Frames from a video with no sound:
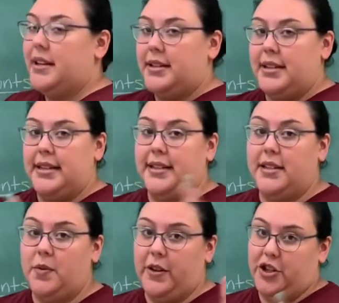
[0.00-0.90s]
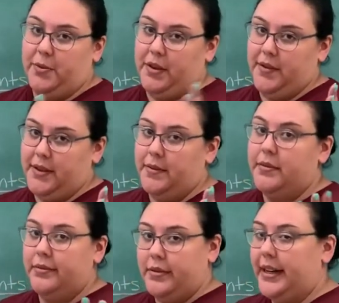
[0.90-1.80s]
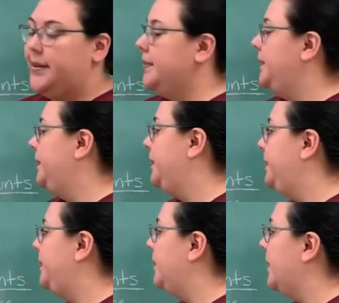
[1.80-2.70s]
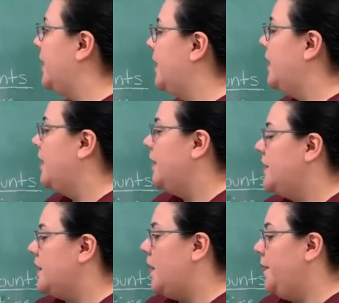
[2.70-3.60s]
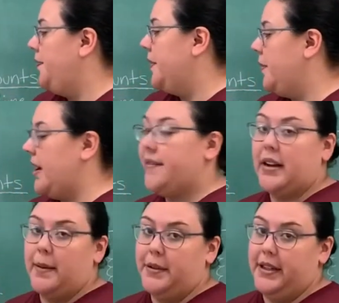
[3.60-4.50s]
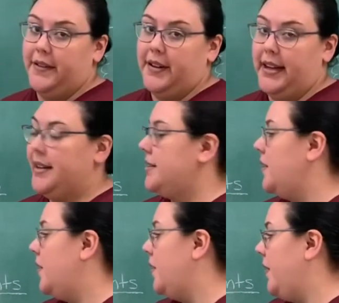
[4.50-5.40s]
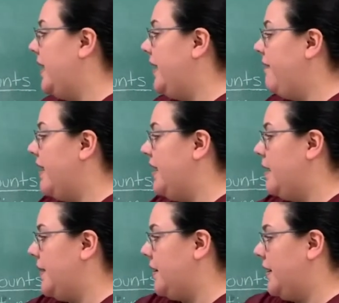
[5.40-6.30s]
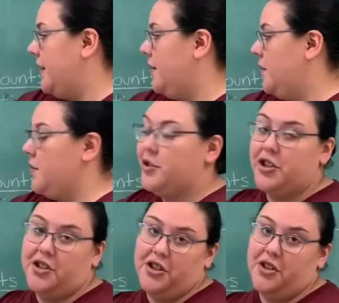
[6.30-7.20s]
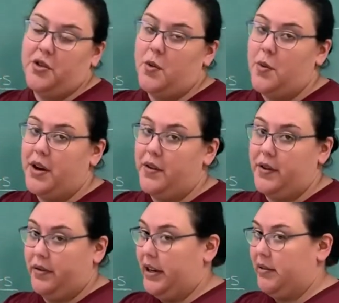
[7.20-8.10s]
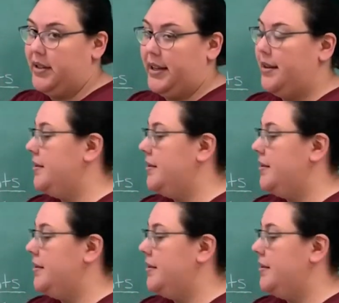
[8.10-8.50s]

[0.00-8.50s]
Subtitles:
is the distance in which it moves, right? So we have a couple different things. We can find our period, which is just 1 over frequency.